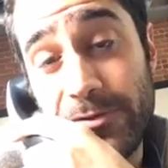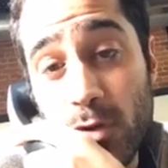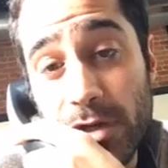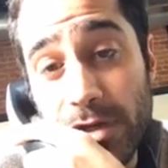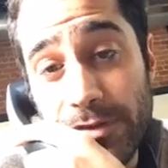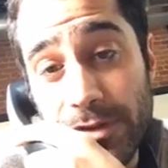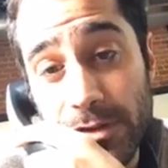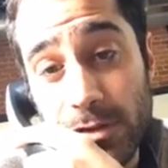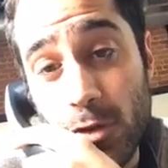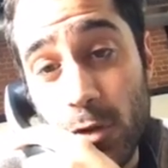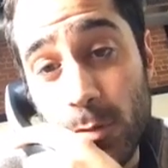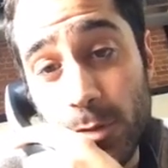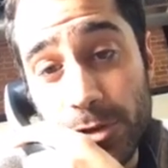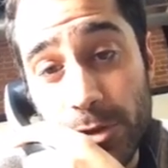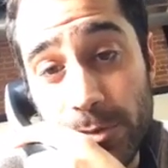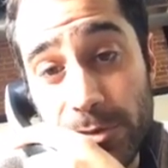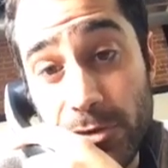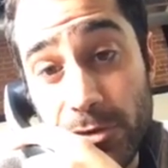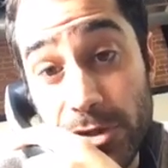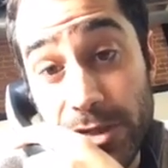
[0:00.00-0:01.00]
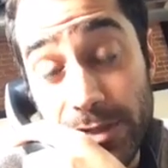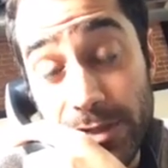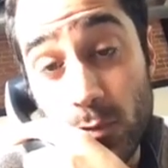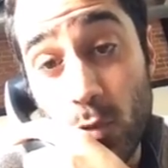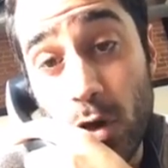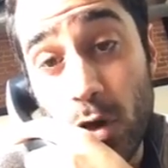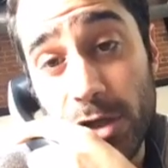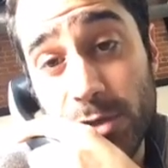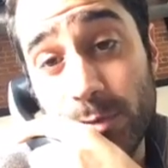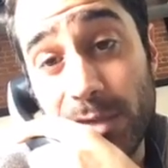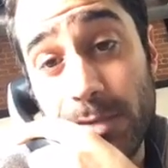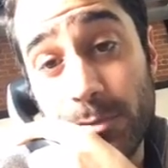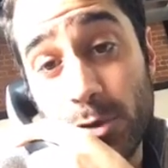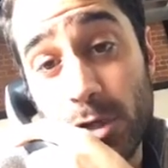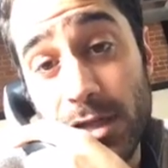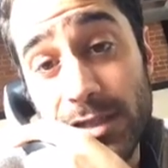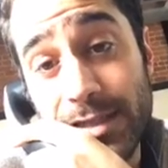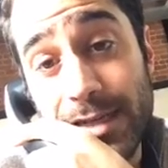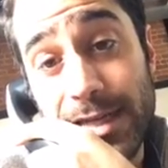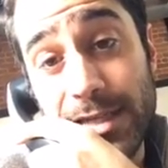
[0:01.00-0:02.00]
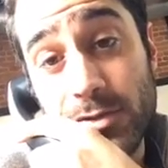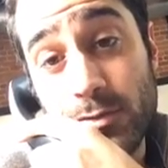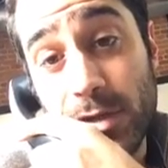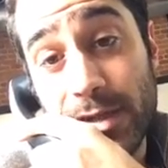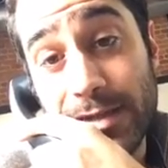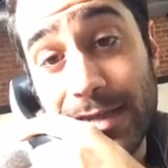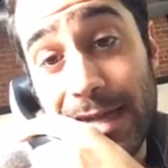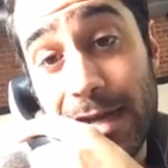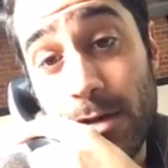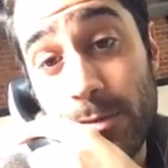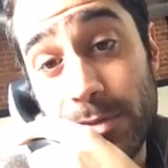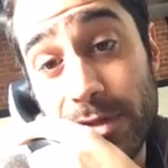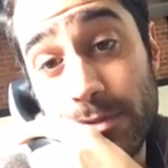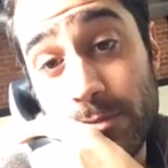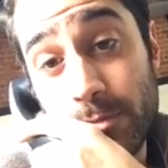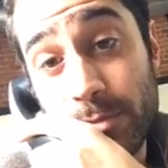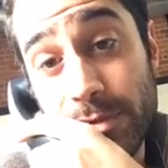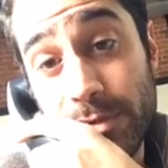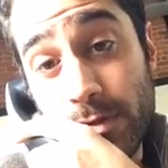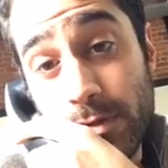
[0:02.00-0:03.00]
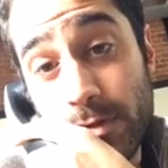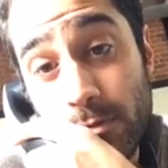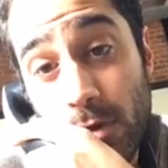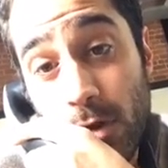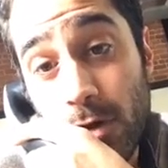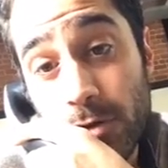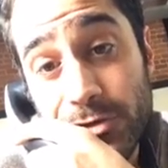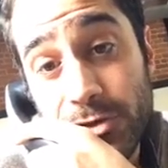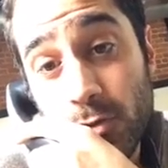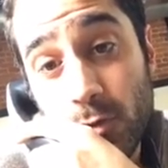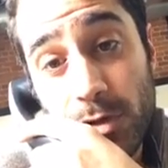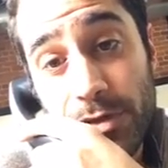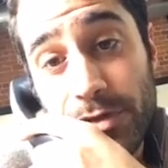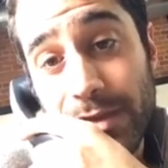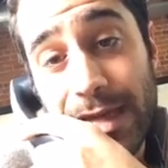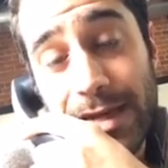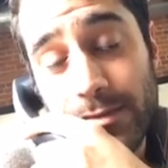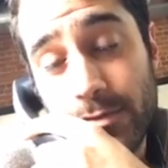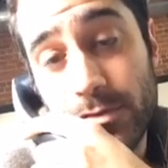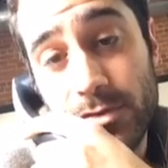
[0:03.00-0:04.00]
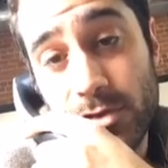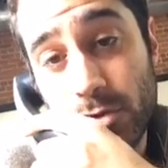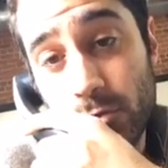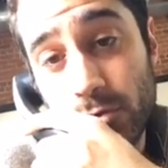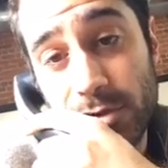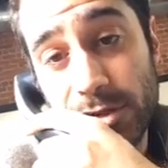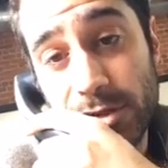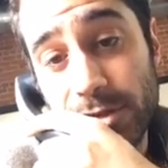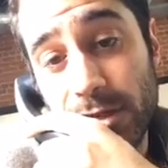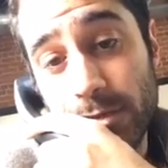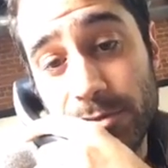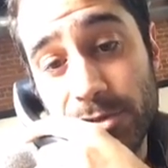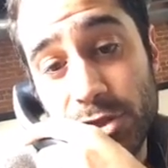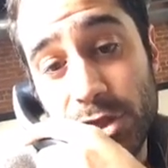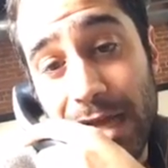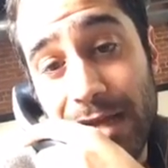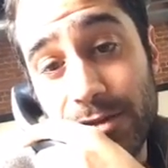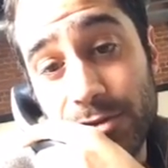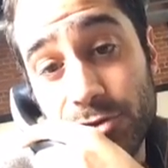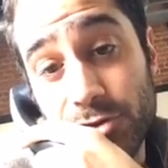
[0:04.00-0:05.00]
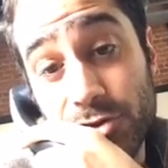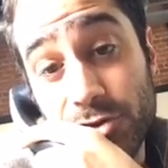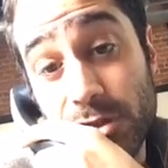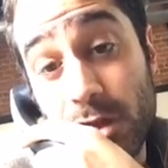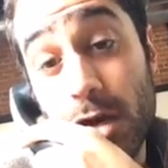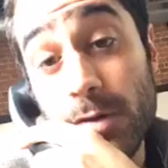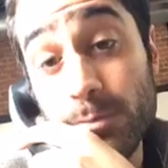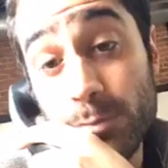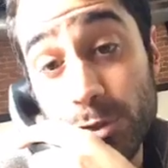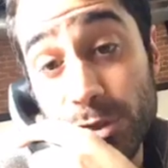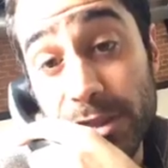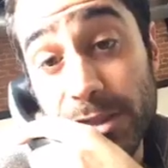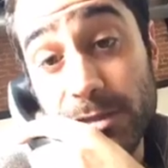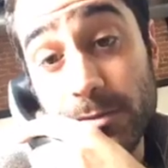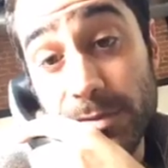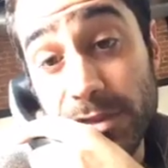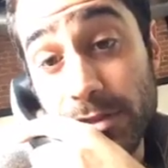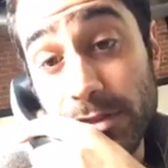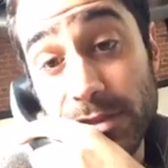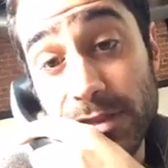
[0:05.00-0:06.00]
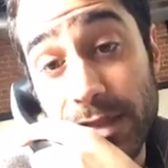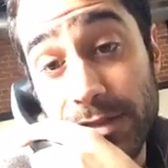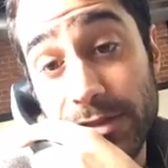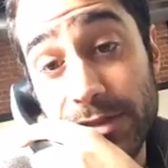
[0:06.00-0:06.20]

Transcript: One in the global community can watch my broadcast right now, but also with that certainly comes challenges and unpredictability.